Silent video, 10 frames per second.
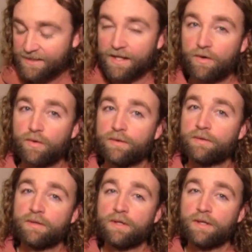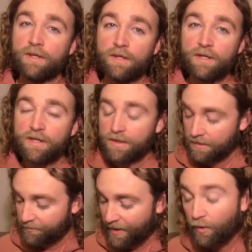it out
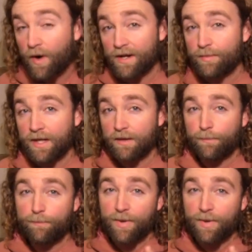by quite a bit.